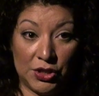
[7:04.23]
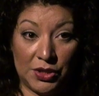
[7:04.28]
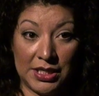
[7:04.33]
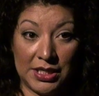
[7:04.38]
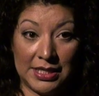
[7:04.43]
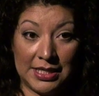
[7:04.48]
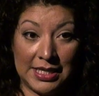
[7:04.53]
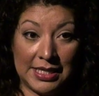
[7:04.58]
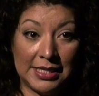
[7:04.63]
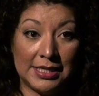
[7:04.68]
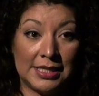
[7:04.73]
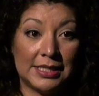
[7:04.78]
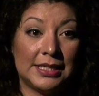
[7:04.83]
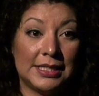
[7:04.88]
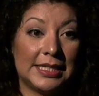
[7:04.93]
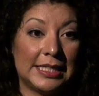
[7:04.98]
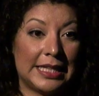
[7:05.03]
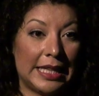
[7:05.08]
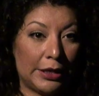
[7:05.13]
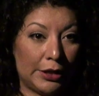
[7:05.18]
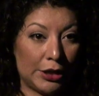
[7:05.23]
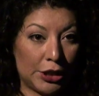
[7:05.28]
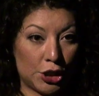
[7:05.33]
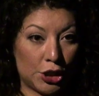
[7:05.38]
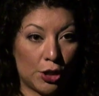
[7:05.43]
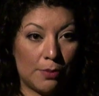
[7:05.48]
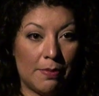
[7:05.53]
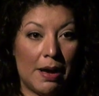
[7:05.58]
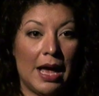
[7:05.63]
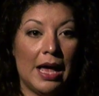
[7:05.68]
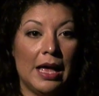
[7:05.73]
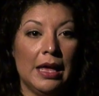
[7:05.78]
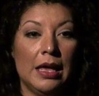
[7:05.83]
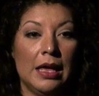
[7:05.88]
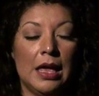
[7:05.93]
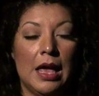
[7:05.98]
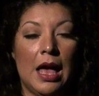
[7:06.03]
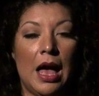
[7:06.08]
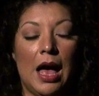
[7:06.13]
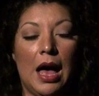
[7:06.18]
disease, scleroderma,
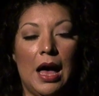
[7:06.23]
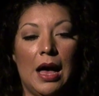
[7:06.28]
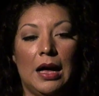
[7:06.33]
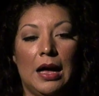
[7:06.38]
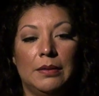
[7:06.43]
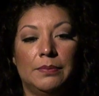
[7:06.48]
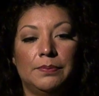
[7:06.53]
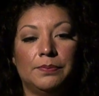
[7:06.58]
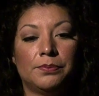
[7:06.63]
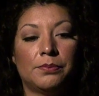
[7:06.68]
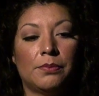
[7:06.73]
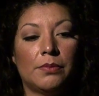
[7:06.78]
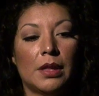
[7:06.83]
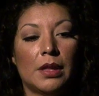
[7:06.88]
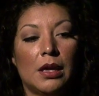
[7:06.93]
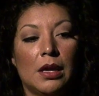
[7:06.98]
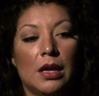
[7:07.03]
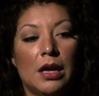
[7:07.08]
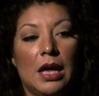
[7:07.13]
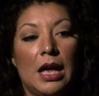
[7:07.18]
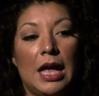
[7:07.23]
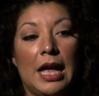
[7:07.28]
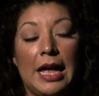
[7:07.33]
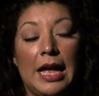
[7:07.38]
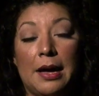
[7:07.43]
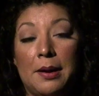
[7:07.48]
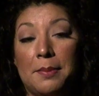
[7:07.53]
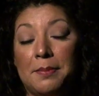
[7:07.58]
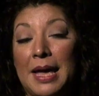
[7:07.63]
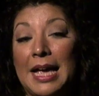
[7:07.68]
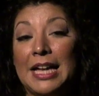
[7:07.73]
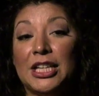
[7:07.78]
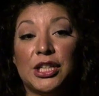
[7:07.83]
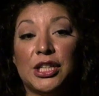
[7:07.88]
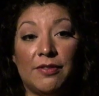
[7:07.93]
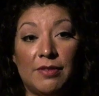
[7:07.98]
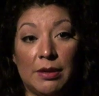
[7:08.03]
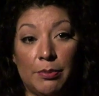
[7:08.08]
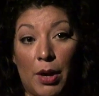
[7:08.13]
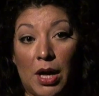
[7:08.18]

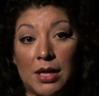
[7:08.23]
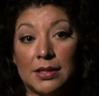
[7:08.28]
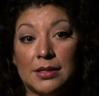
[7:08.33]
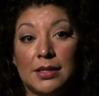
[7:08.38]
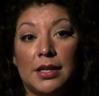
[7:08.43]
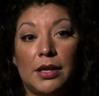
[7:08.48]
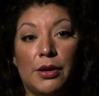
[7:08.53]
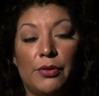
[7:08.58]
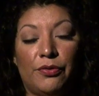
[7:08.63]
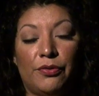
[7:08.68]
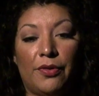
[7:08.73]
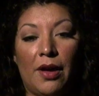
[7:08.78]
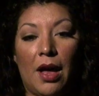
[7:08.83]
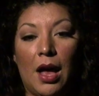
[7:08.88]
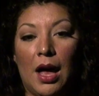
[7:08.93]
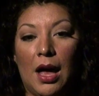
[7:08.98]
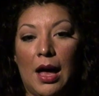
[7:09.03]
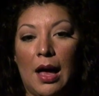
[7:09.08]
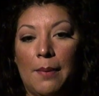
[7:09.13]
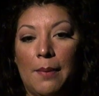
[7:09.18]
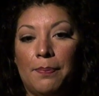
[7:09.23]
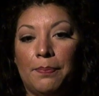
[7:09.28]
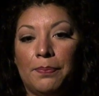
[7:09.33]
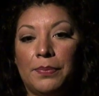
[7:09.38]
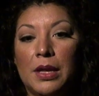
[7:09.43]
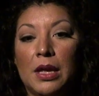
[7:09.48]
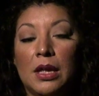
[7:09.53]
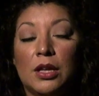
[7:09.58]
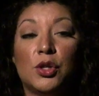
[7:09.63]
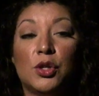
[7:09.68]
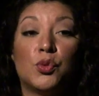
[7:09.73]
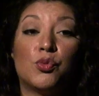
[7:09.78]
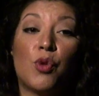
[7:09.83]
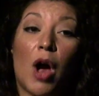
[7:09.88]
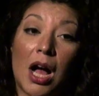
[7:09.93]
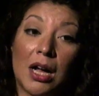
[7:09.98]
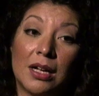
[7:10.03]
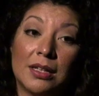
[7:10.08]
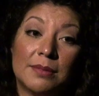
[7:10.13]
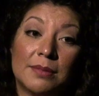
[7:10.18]
HIV positive,
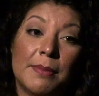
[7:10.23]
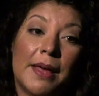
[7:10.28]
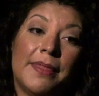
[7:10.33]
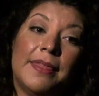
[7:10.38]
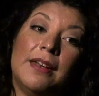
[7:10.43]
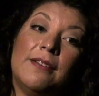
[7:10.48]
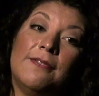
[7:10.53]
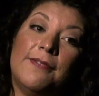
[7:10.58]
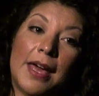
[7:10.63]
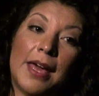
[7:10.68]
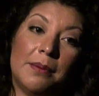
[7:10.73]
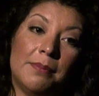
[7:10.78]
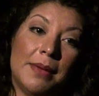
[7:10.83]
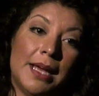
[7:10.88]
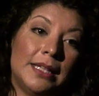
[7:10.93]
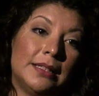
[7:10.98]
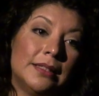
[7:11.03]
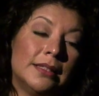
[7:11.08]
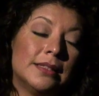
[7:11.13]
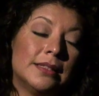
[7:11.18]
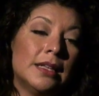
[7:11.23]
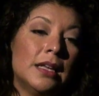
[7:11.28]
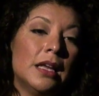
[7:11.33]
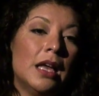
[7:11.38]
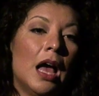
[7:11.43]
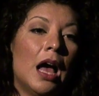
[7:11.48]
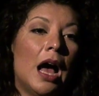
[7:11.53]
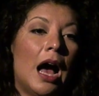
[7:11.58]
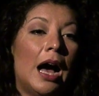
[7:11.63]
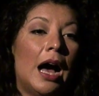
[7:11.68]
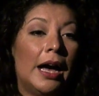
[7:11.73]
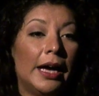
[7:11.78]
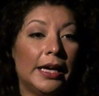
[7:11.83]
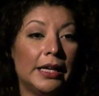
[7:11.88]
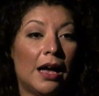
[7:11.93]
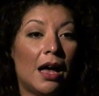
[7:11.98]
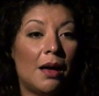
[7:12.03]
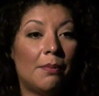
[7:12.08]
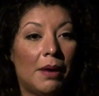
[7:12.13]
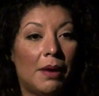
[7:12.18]
drugs, methamphetamines. I
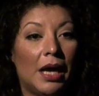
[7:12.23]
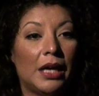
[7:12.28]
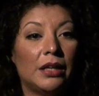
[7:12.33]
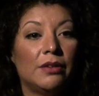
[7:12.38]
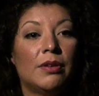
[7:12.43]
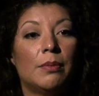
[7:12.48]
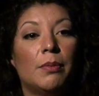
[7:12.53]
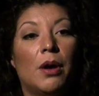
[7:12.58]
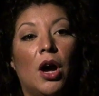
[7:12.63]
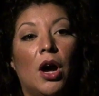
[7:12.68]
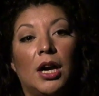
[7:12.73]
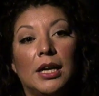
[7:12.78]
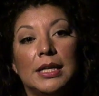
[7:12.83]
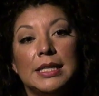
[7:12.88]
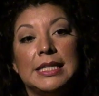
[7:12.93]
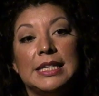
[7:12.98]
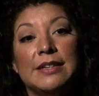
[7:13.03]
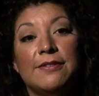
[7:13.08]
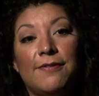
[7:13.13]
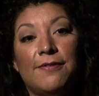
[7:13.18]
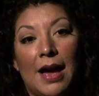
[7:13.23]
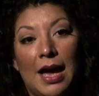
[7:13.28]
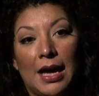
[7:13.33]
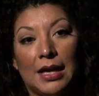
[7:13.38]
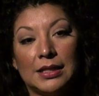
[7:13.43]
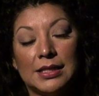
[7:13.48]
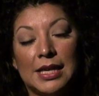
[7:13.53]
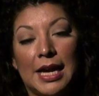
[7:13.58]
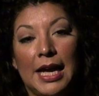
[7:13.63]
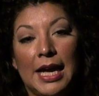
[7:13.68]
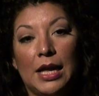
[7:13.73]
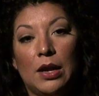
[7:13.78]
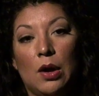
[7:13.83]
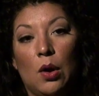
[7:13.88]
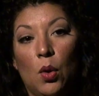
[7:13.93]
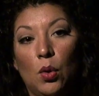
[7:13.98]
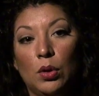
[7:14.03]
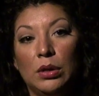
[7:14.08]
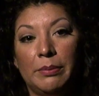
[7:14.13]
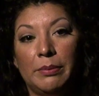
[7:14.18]
got mine from a heart defect. I had a
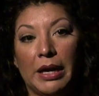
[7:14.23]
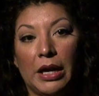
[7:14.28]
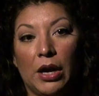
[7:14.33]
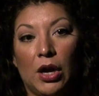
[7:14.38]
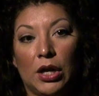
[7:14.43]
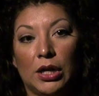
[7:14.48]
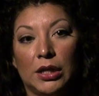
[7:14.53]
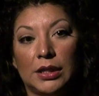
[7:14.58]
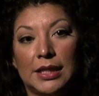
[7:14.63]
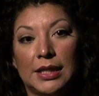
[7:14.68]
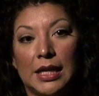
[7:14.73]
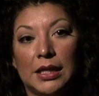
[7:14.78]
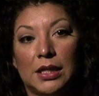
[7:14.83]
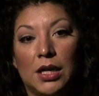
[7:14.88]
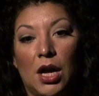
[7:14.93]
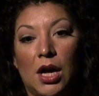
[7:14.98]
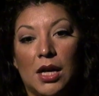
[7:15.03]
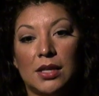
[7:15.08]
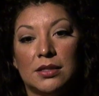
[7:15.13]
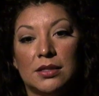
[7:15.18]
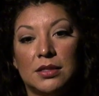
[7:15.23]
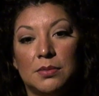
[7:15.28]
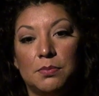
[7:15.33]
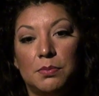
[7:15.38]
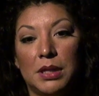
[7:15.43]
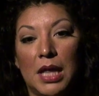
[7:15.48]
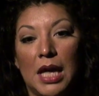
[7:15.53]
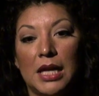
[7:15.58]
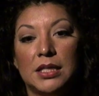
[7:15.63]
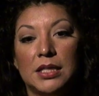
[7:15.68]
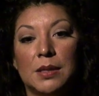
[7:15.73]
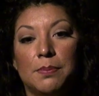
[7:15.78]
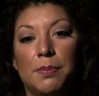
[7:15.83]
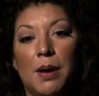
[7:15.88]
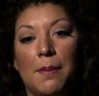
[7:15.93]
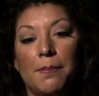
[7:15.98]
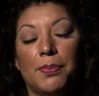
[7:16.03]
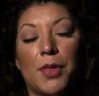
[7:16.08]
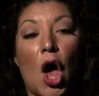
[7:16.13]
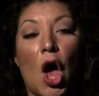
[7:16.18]
hole in my heart that caused blood to
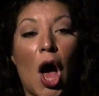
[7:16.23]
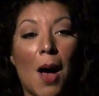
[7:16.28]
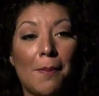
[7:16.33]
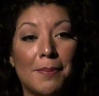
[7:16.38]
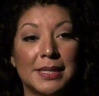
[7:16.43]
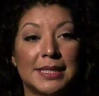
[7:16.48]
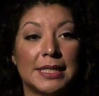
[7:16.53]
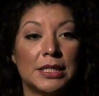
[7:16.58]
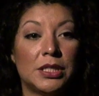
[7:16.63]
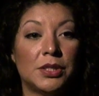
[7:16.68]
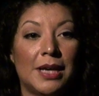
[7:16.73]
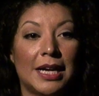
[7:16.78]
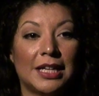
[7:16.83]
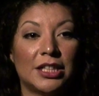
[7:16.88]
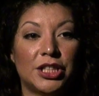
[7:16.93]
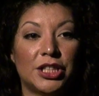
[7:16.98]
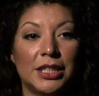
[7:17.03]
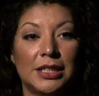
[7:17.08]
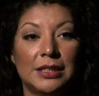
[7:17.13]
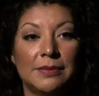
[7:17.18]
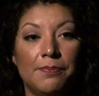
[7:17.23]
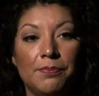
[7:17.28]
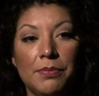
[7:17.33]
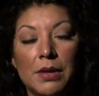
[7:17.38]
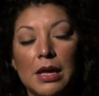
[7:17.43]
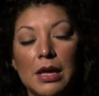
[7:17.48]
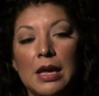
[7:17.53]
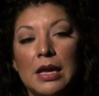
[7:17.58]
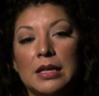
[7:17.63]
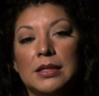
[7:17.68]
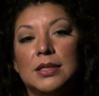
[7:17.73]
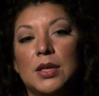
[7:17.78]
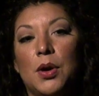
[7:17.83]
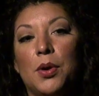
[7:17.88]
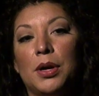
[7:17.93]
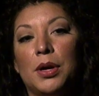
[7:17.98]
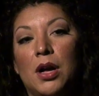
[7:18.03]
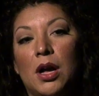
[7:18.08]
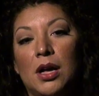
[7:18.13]
pump the opposite direction. So